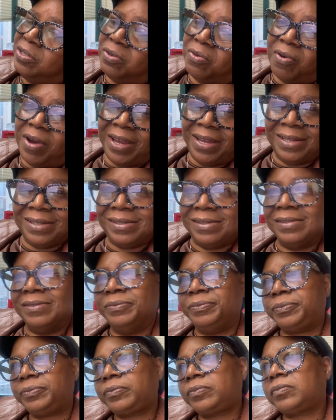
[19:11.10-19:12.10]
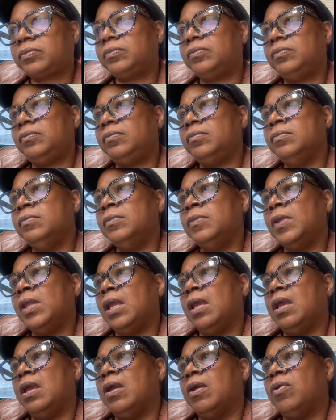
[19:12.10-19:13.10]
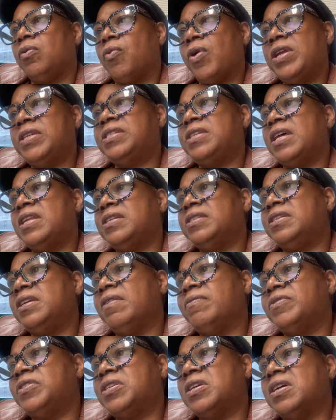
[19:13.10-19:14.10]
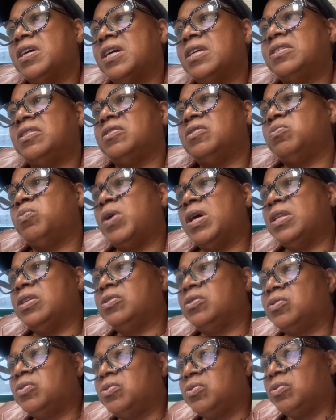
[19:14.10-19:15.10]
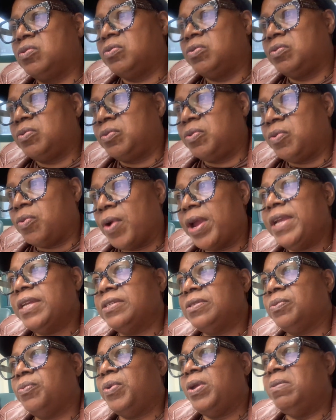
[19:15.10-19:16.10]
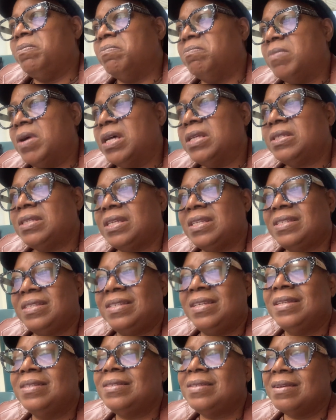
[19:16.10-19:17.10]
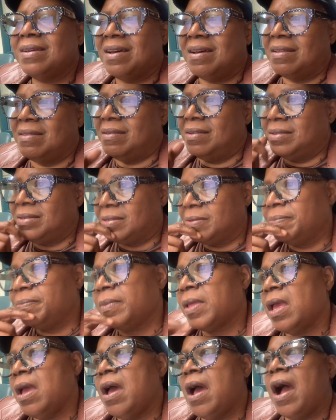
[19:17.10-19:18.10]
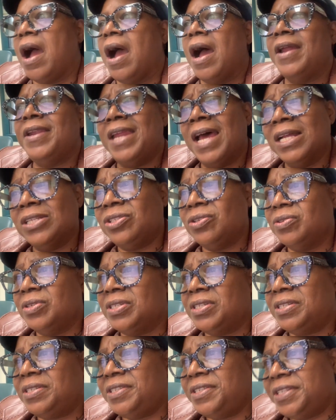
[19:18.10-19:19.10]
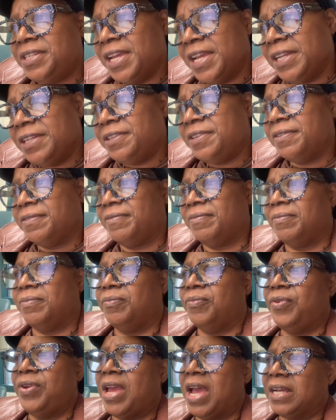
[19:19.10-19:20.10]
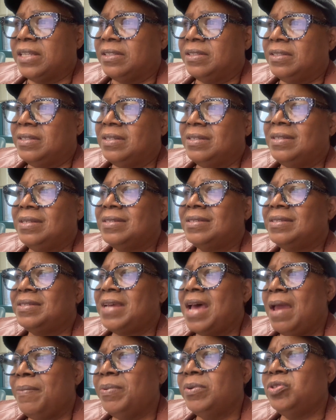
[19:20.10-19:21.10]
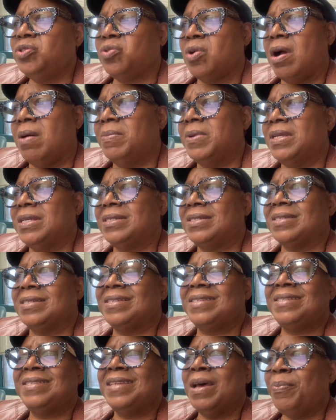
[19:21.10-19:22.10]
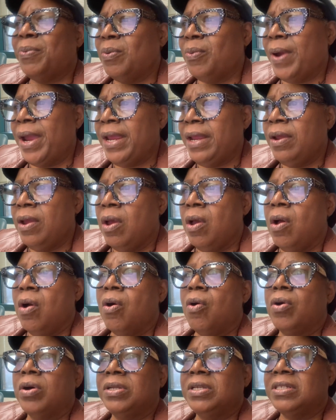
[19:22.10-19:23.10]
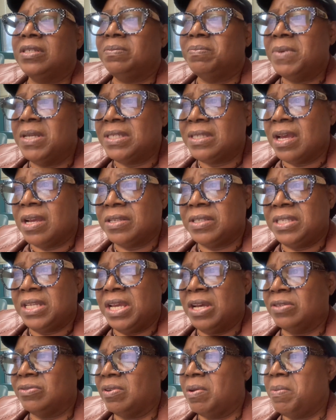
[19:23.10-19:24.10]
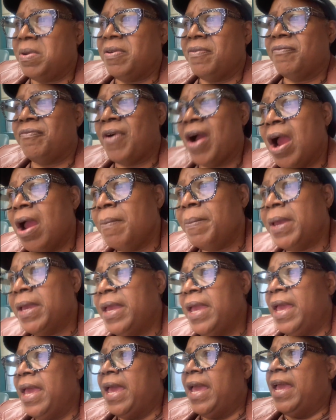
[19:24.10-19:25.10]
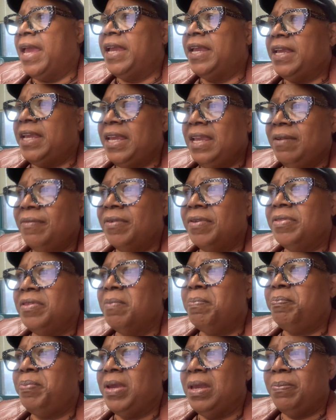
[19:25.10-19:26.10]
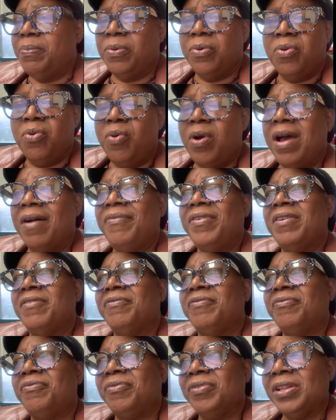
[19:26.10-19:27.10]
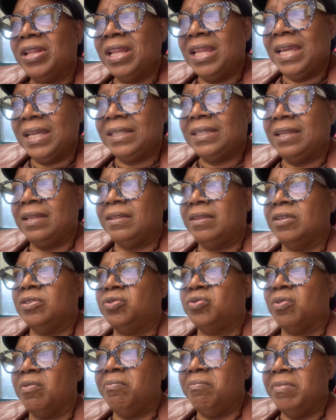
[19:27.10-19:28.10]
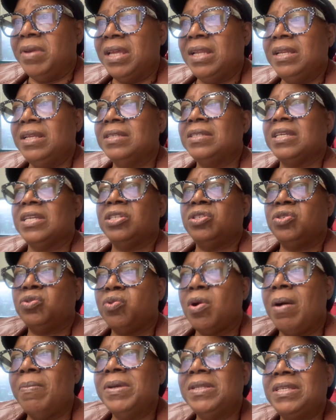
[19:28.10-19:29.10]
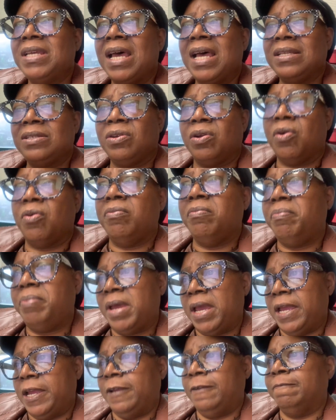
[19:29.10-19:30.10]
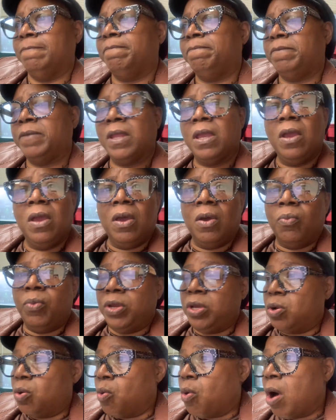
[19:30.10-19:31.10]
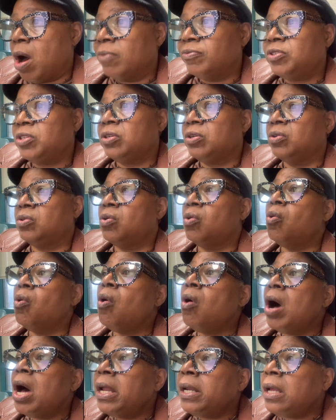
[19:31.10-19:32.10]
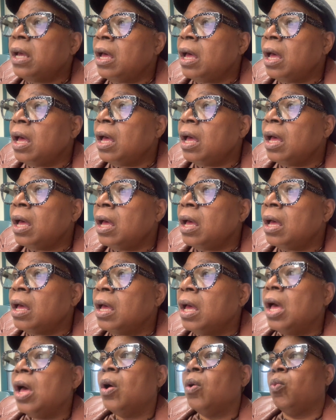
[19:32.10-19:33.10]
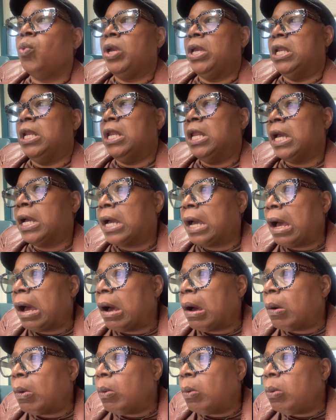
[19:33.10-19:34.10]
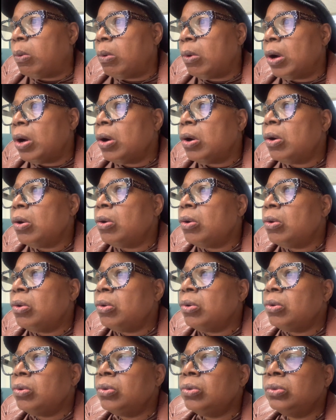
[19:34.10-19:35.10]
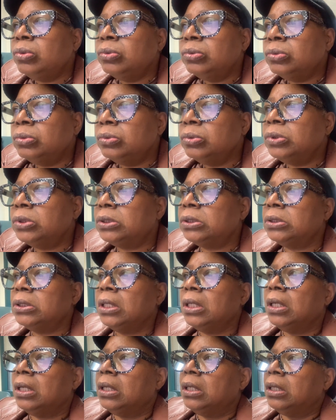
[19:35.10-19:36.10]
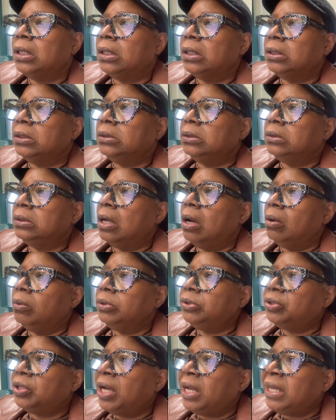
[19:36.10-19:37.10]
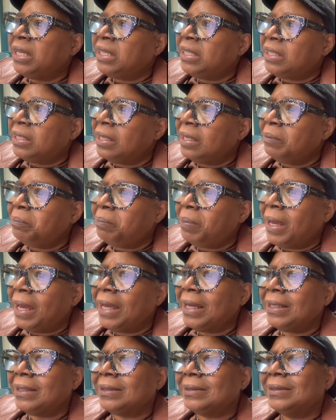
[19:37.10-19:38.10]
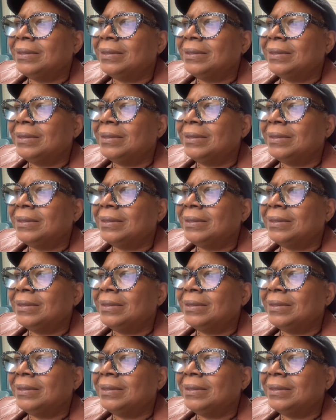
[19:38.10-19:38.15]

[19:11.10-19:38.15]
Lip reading: grace. Grace that is given to us as well as grace we must extend to others. Our natural instinctive reaction to this type of trauma is to separate or dismiss ourselves from an environment and even the people who have inflicted the tremendous and traumatizing hurt and pain. We go off to the corner, we lick our wounds, we try to get back